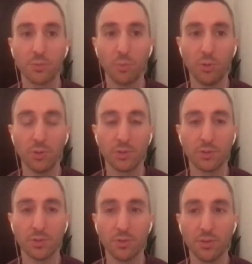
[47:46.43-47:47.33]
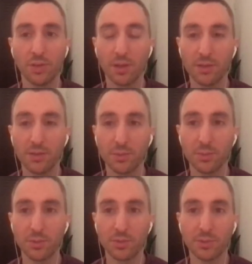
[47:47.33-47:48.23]
point. So the
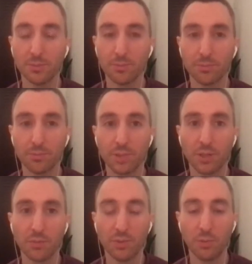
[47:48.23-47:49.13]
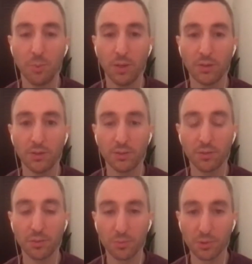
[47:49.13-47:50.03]
customers are kind of dependent
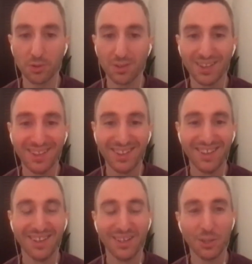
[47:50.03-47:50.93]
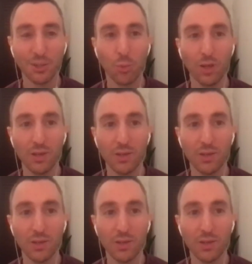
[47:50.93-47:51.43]
on the product in a way.